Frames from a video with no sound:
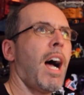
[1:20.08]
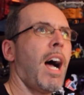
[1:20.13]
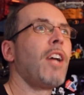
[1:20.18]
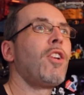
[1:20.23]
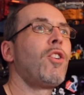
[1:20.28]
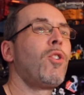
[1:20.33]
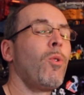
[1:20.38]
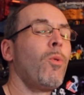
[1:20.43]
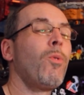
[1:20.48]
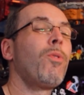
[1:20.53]

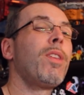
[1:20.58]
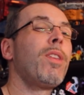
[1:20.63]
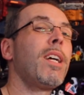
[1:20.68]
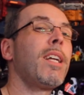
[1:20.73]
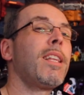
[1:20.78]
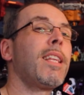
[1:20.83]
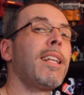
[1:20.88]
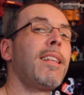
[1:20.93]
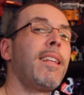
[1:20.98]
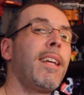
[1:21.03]
I do
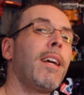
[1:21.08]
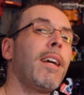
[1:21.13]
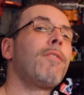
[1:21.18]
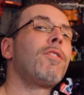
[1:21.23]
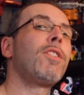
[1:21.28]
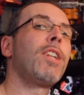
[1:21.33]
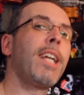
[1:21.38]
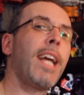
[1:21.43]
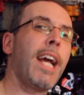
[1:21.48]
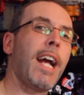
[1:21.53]
think that
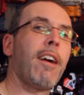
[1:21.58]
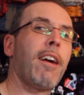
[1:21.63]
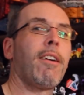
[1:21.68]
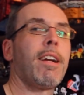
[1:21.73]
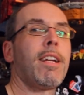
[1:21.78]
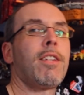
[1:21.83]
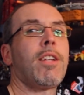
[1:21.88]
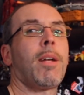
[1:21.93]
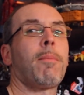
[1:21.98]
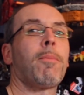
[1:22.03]
TFC
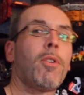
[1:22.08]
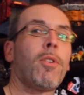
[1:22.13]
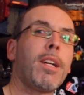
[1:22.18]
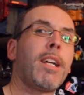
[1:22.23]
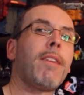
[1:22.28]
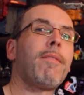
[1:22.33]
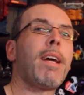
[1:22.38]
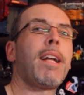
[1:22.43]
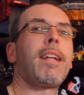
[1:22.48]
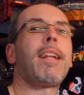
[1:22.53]
Ares, and I'm
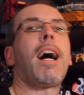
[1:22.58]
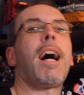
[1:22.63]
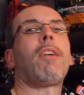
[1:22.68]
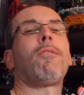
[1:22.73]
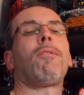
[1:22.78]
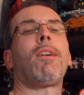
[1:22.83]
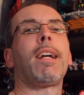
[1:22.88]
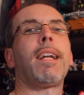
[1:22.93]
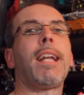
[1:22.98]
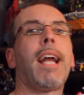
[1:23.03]
going to give that
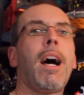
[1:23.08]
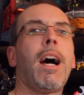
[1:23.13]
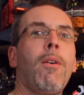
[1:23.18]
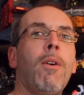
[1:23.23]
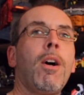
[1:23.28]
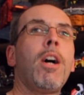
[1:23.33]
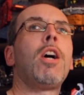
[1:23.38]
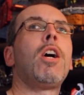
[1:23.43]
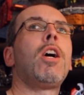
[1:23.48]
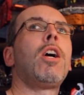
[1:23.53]
nod right
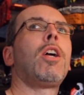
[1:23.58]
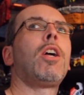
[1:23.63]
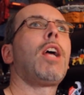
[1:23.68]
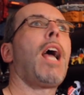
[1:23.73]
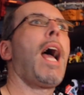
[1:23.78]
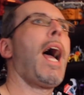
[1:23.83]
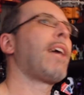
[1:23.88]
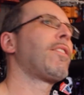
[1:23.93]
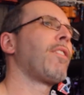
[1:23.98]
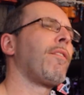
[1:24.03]
now,
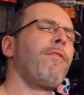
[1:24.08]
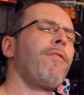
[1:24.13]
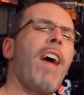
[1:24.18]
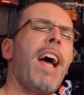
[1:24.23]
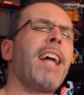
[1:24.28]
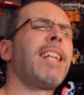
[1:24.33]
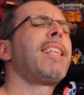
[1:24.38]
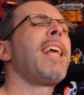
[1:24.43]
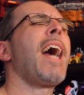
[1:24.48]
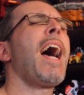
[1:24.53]
has a
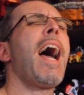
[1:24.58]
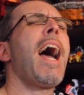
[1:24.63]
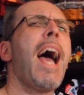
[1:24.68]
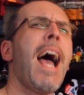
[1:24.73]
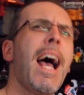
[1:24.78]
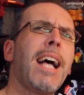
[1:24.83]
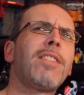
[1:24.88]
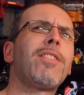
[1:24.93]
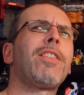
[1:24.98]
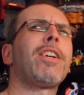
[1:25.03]

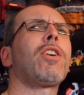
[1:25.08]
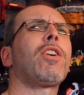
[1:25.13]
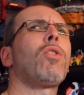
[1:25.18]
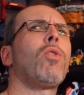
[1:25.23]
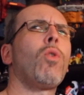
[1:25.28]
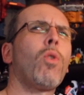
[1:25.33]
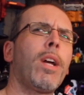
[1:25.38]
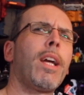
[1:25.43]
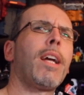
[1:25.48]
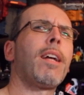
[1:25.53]
fantastic
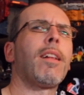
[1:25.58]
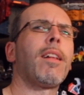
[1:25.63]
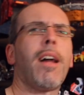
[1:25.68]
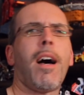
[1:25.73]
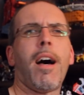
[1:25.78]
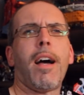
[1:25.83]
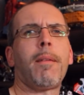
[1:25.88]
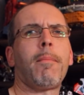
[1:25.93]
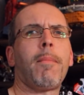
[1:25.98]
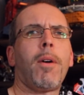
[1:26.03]
looking
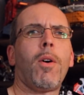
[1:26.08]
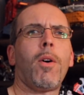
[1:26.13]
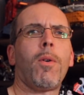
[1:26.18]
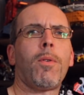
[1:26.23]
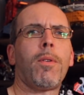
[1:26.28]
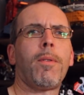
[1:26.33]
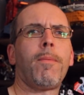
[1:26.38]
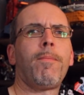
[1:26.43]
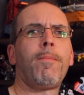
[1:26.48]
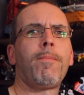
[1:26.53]
line
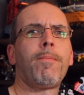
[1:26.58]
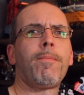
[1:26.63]
mode.